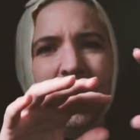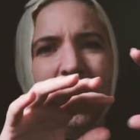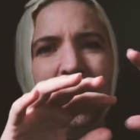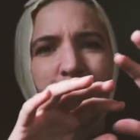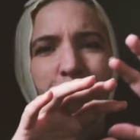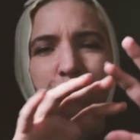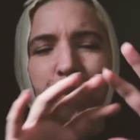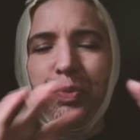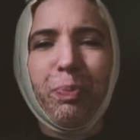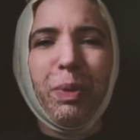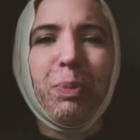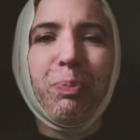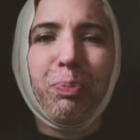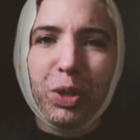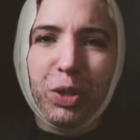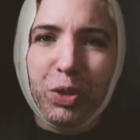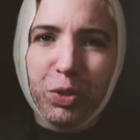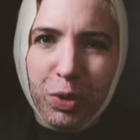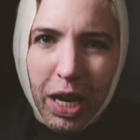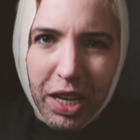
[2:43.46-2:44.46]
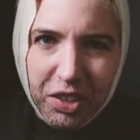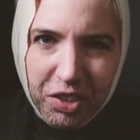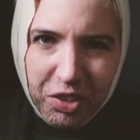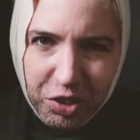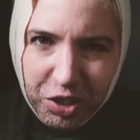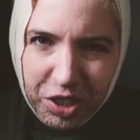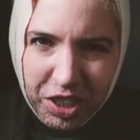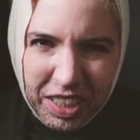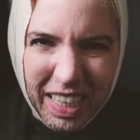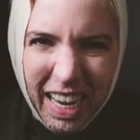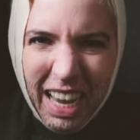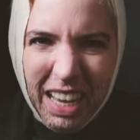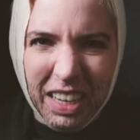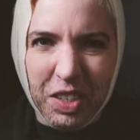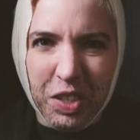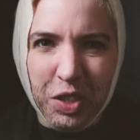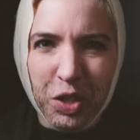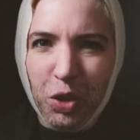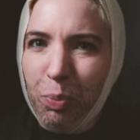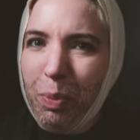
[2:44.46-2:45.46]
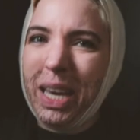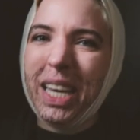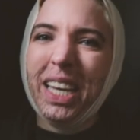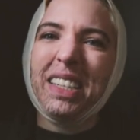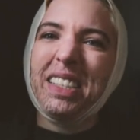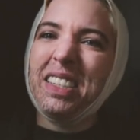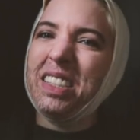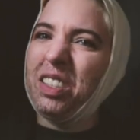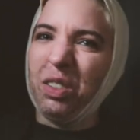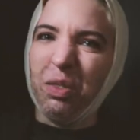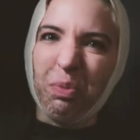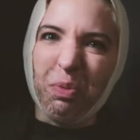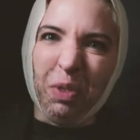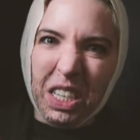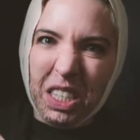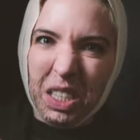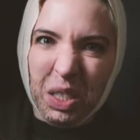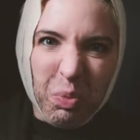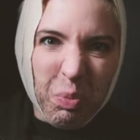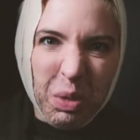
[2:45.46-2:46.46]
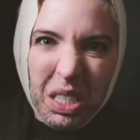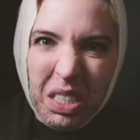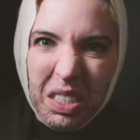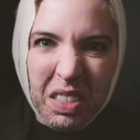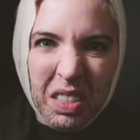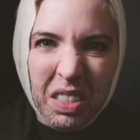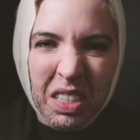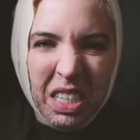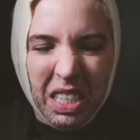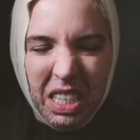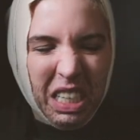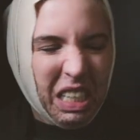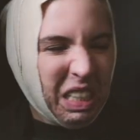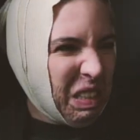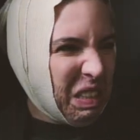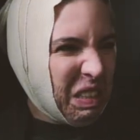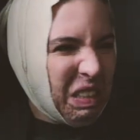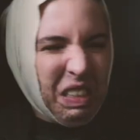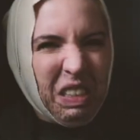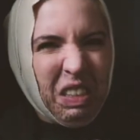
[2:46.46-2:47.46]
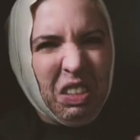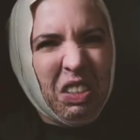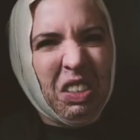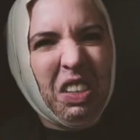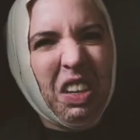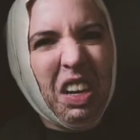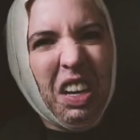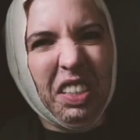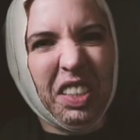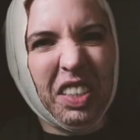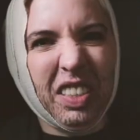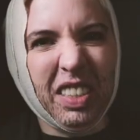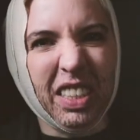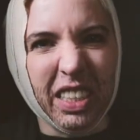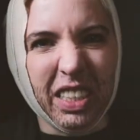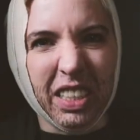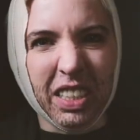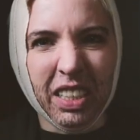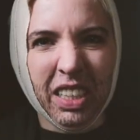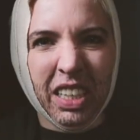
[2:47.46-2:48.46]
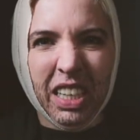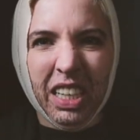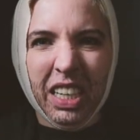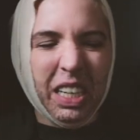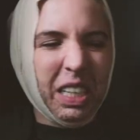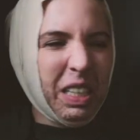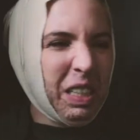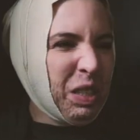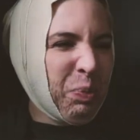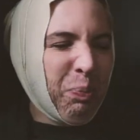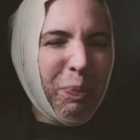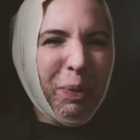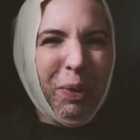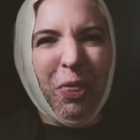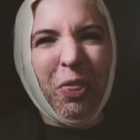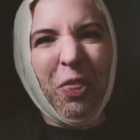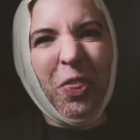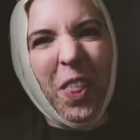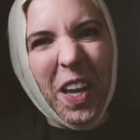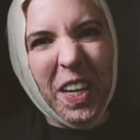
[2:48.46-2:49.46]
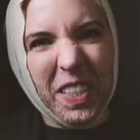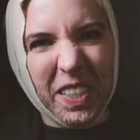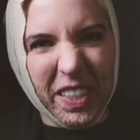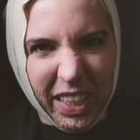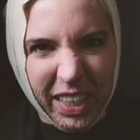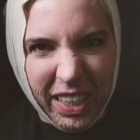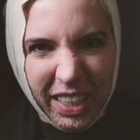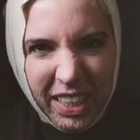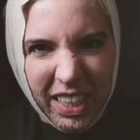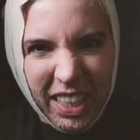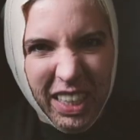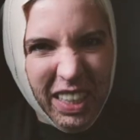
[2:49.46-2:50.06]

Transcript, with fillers: You people do not understand. You make it an investment. It is disgusting. It is pathetic.